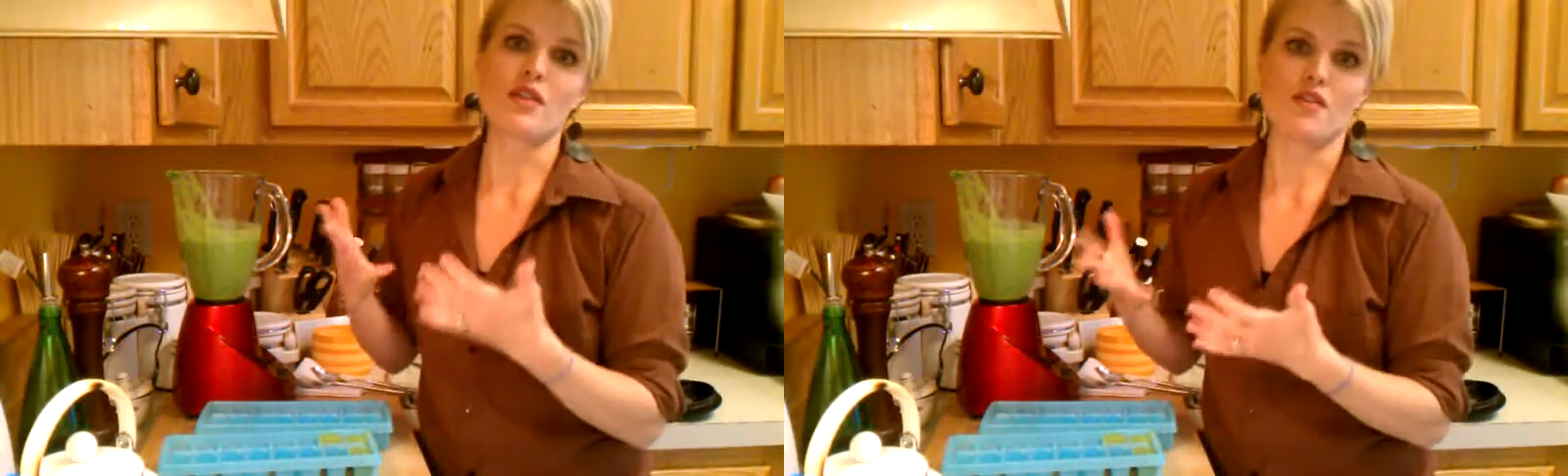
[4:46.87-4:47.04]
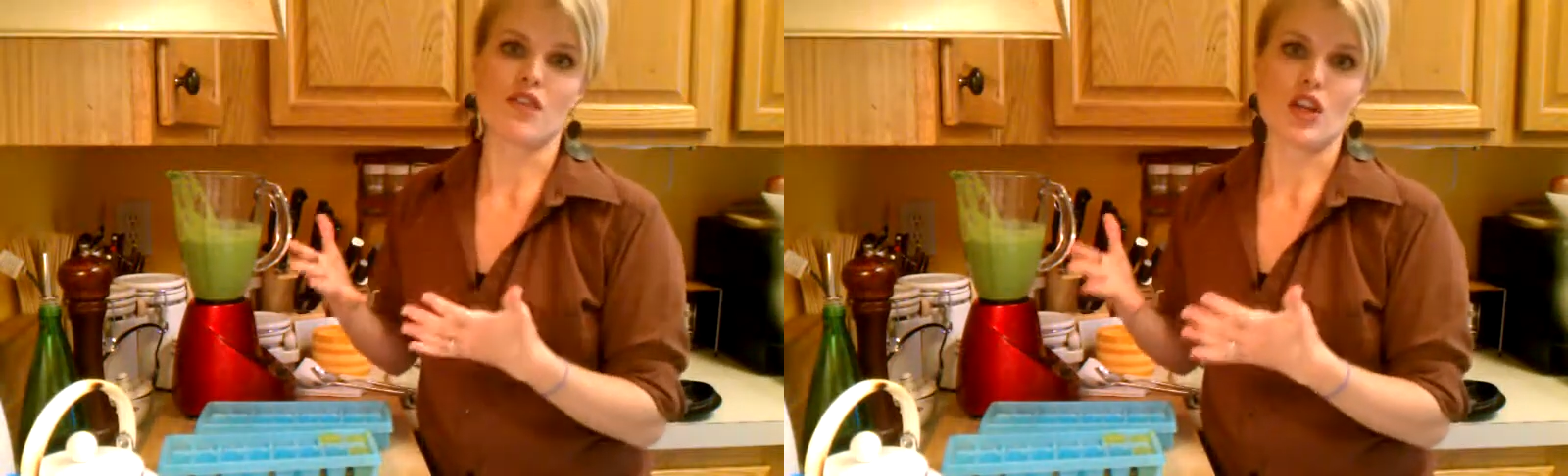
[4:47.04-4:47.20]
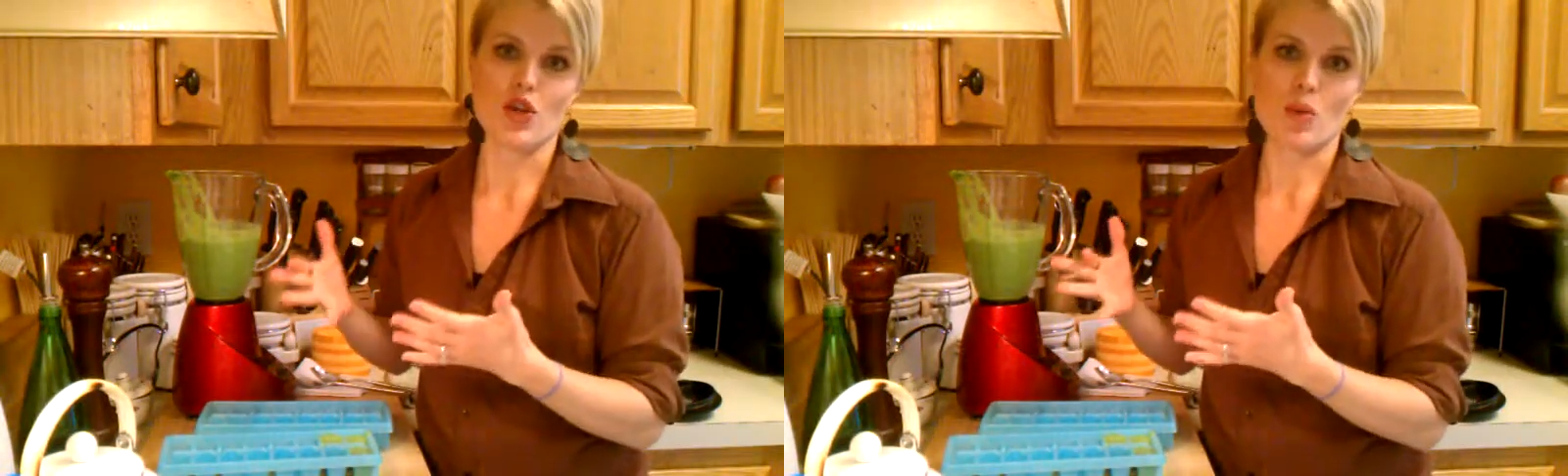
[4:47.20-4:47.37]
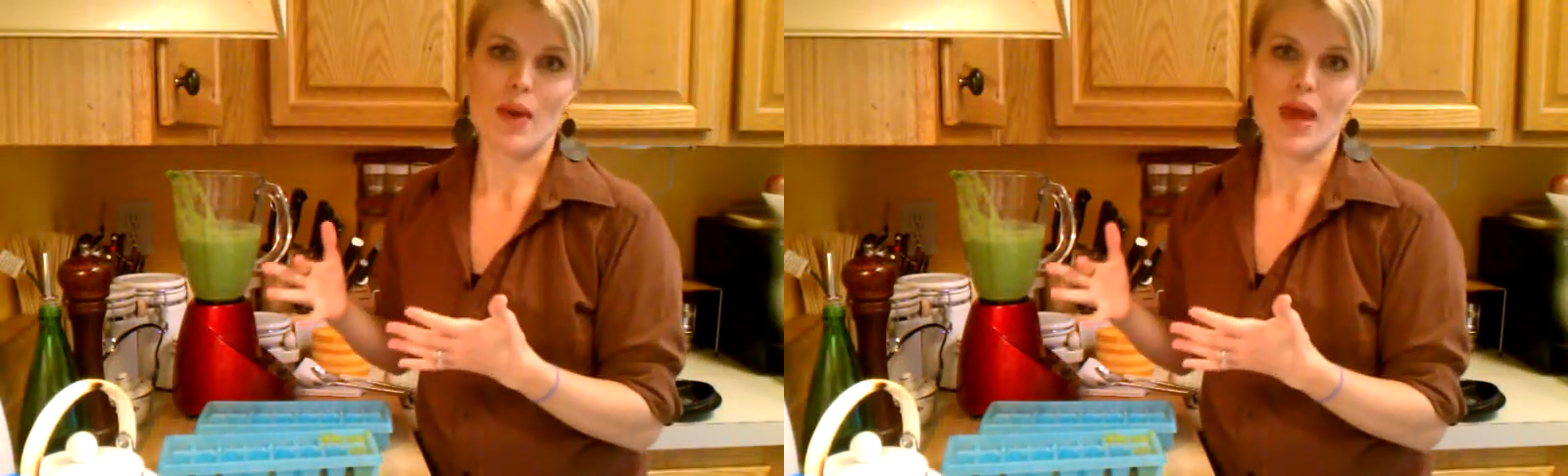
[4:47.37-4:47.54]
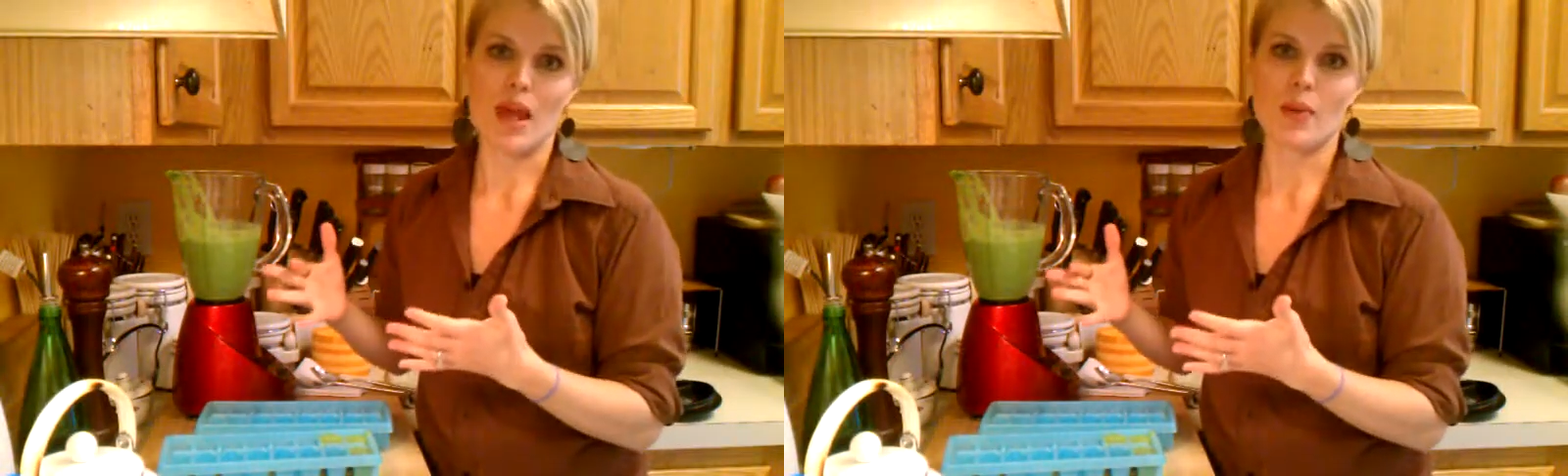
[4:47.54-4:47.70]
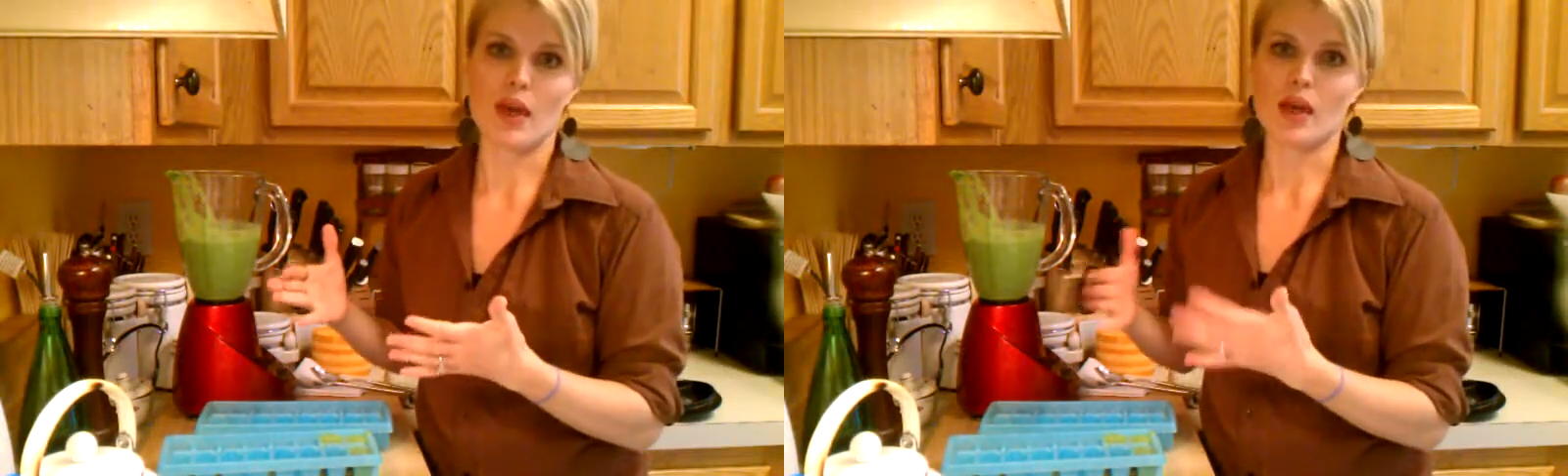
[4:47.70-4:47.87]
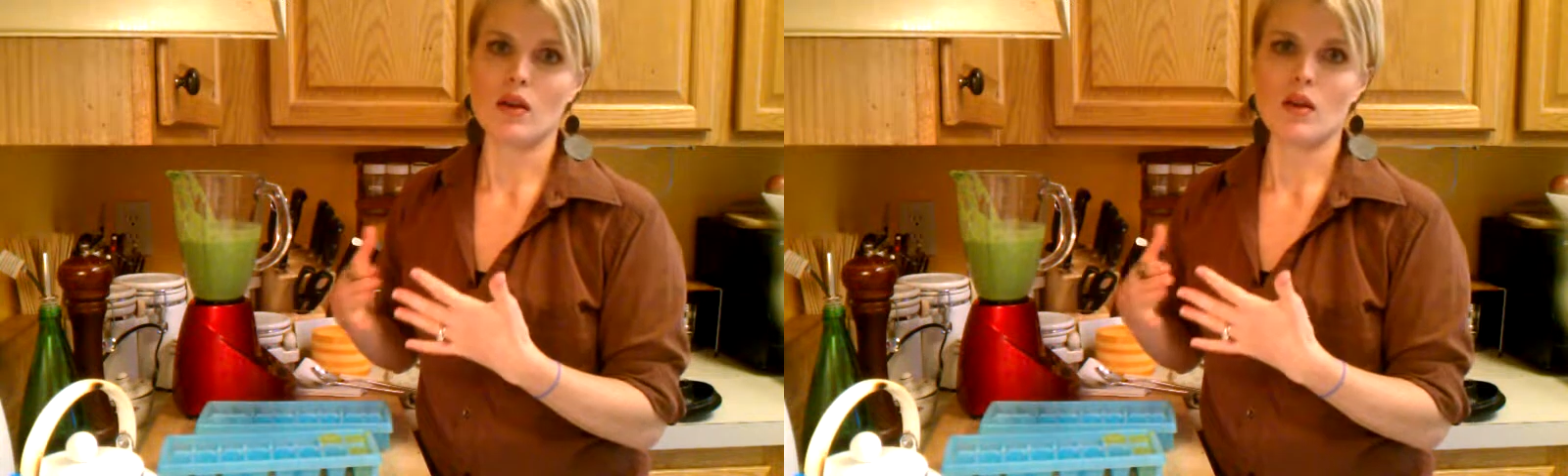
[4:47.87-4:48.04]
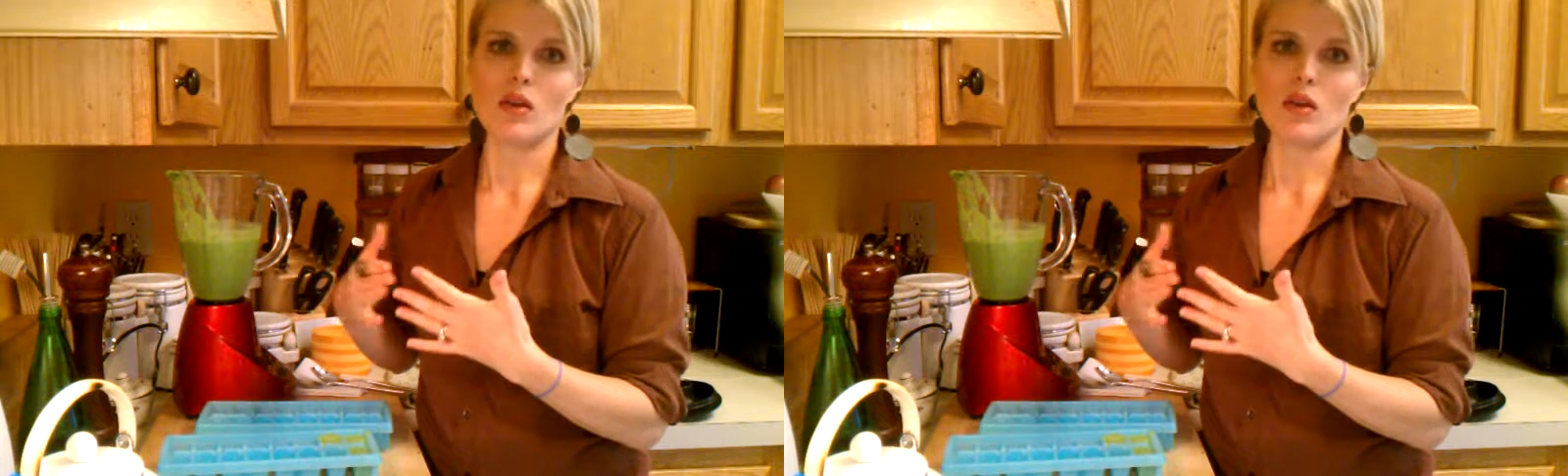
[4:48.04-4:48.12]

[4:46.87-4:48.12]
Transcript: to feed your baby,